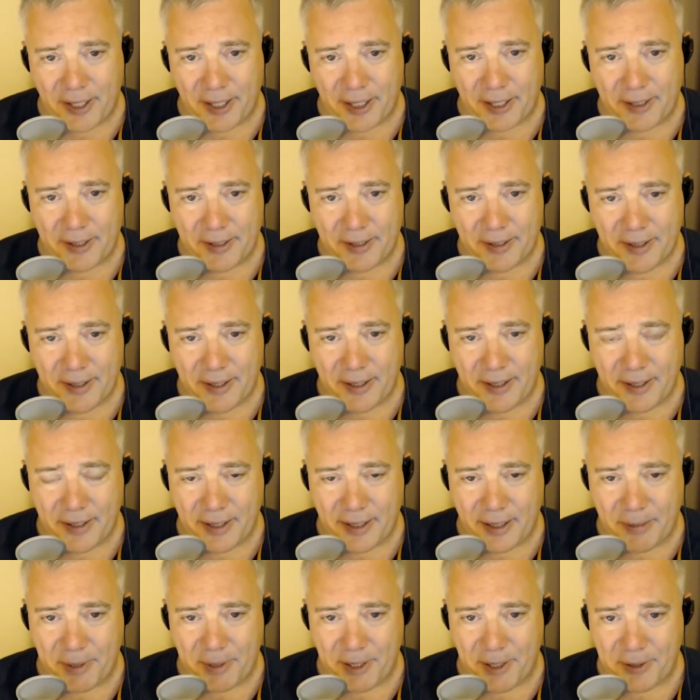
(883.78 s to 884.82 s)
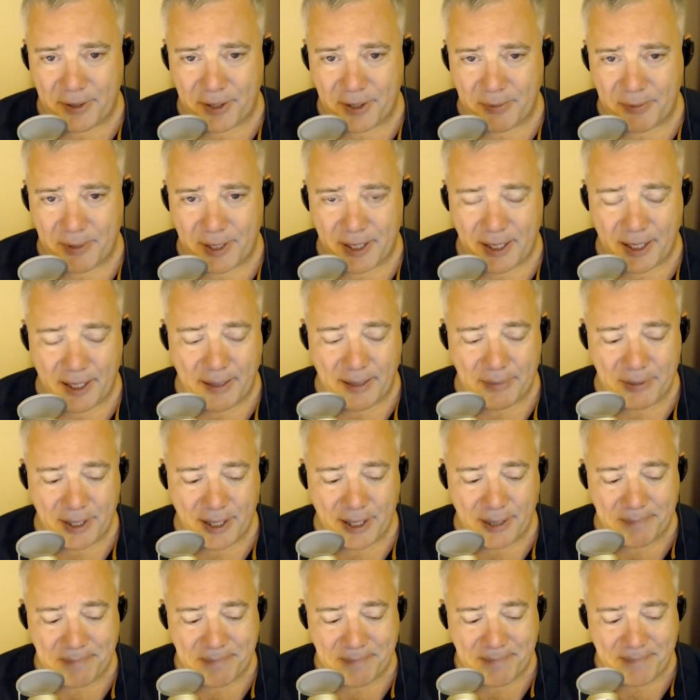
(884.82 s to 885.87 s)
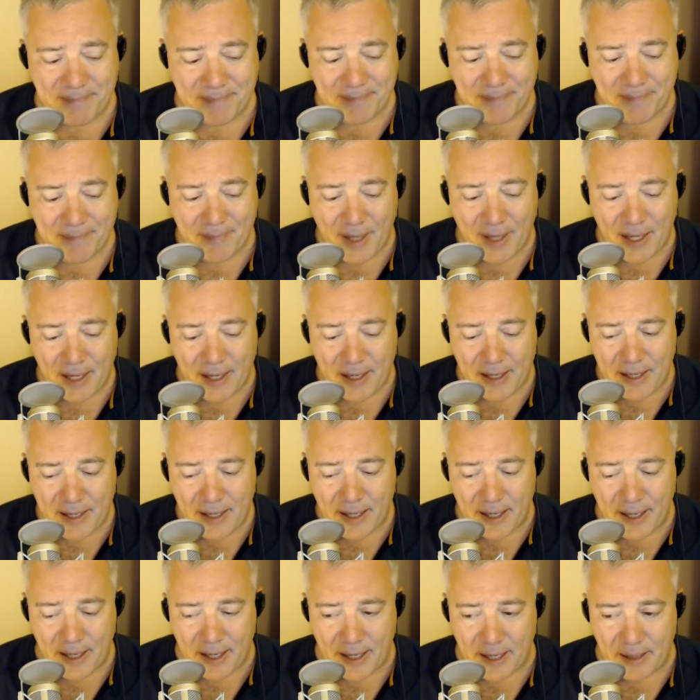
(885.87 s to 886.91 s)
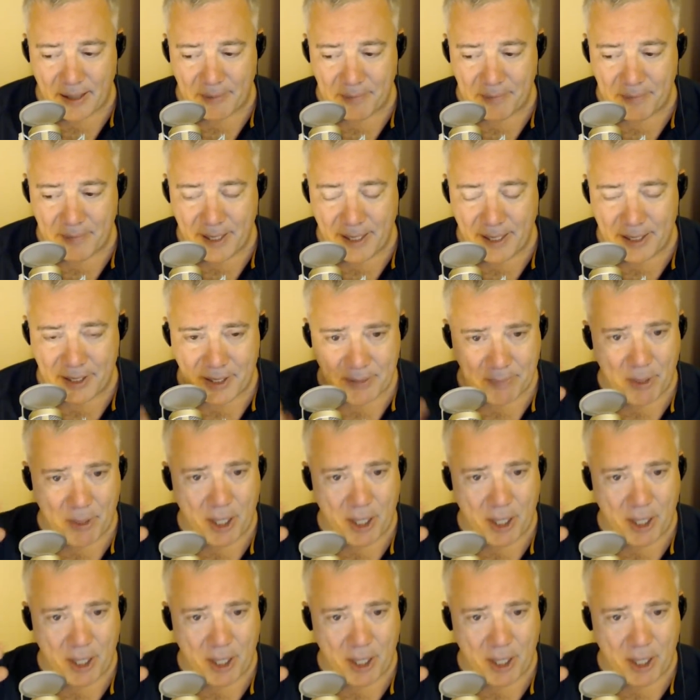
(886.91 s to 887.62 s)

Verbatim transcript: thing mm-hmm. uh, that I've been using with the laptop. Um, it's